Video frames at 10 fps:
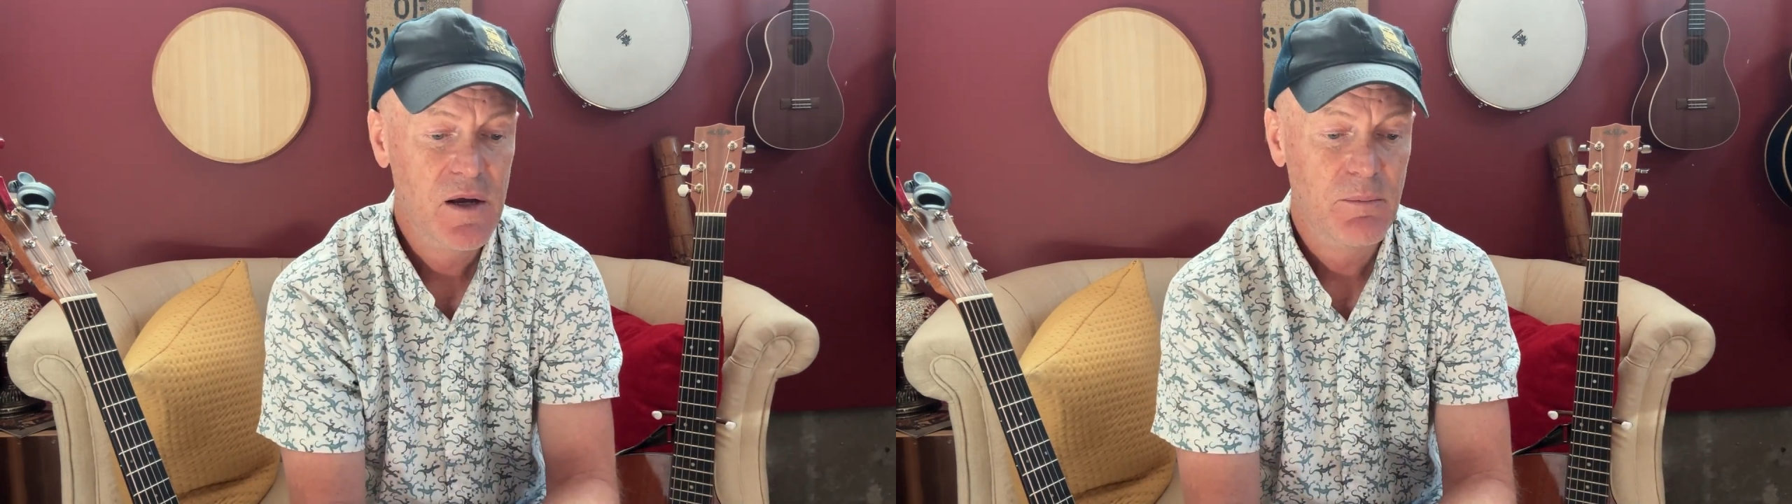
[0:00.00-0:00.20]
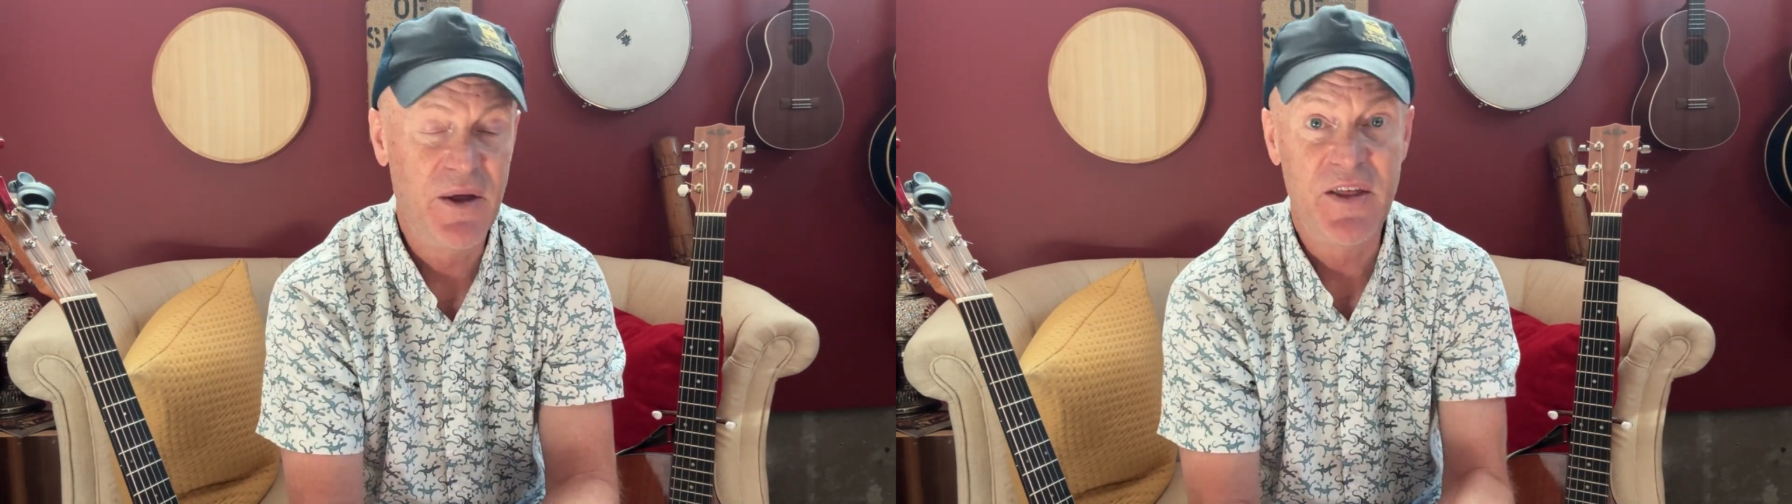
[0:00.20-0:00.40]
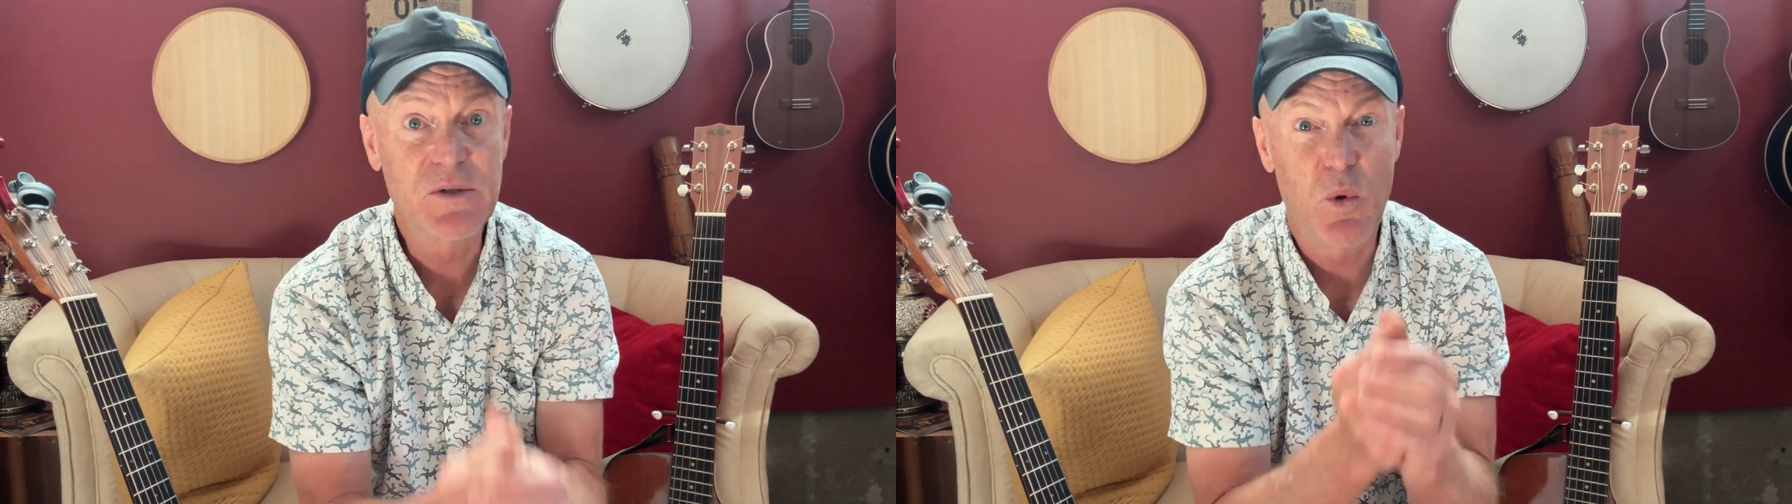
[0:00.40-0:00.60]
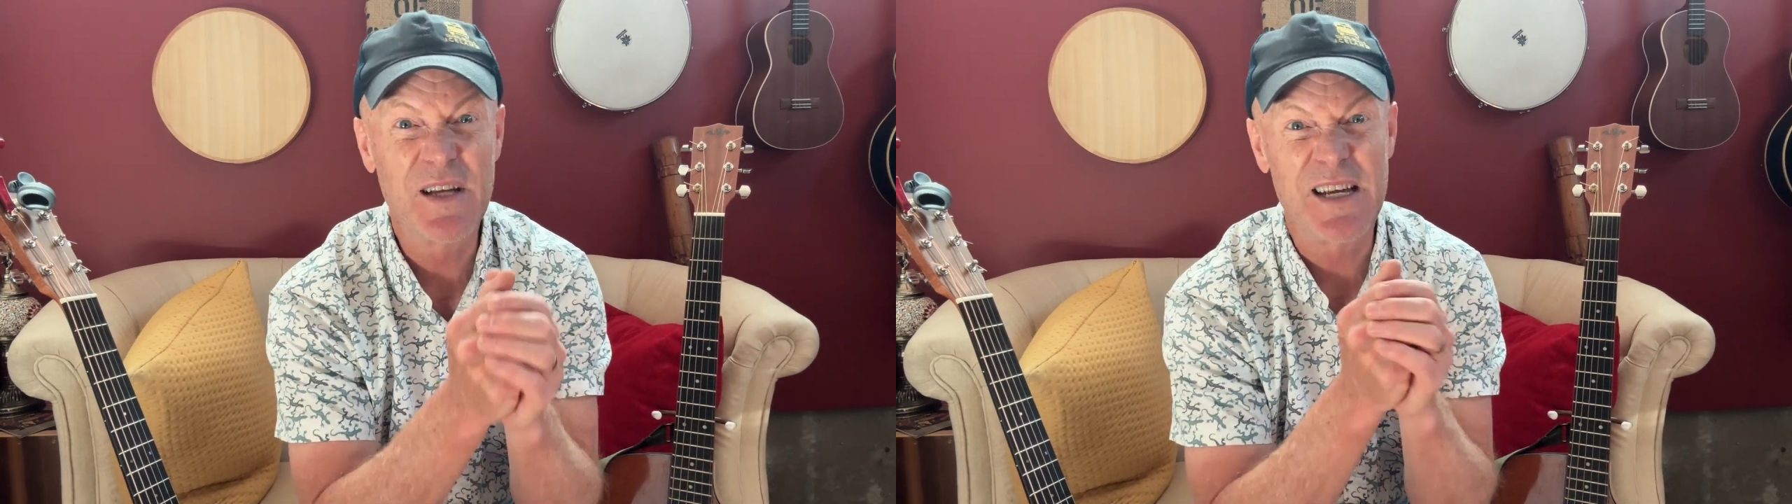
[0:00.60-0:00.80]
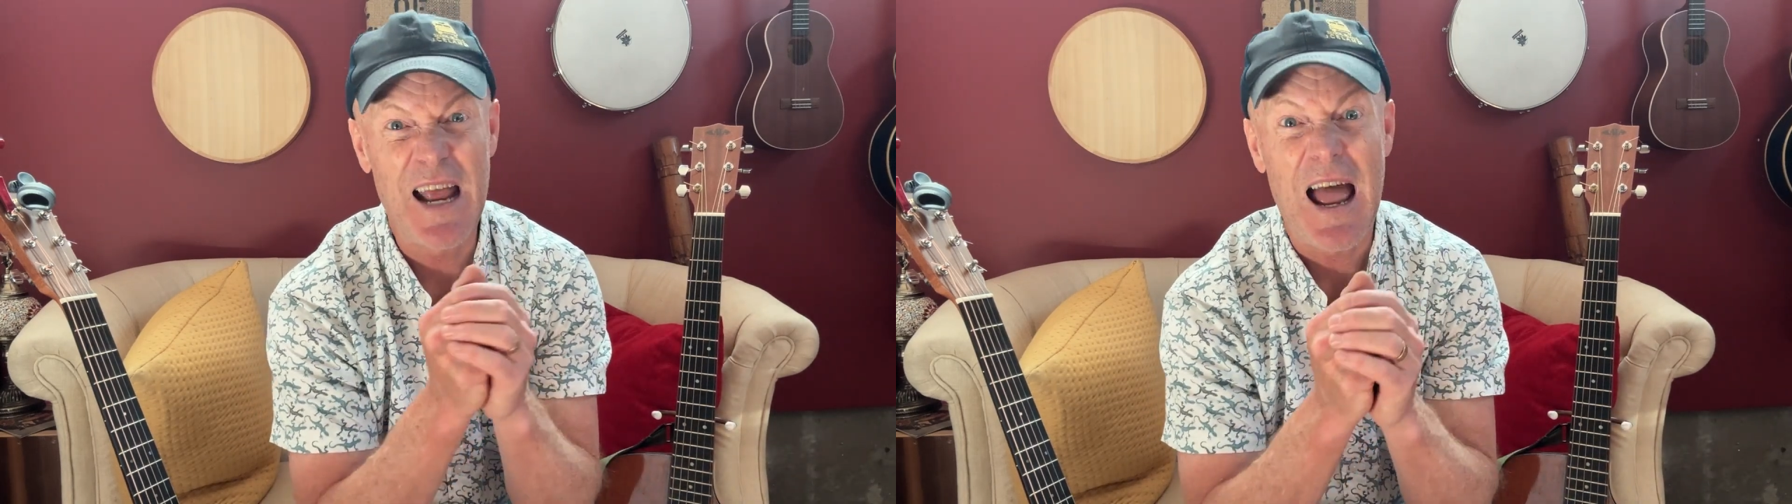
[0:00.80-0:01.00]
But this
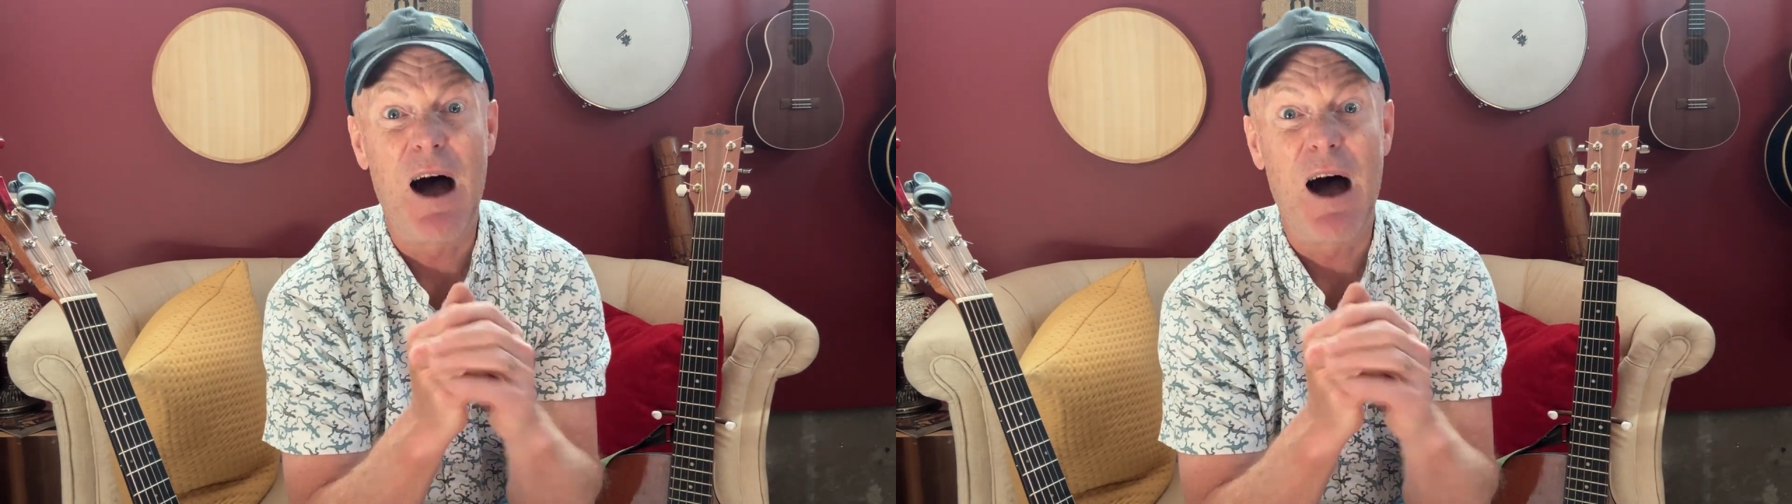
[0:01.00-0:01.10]
wasn't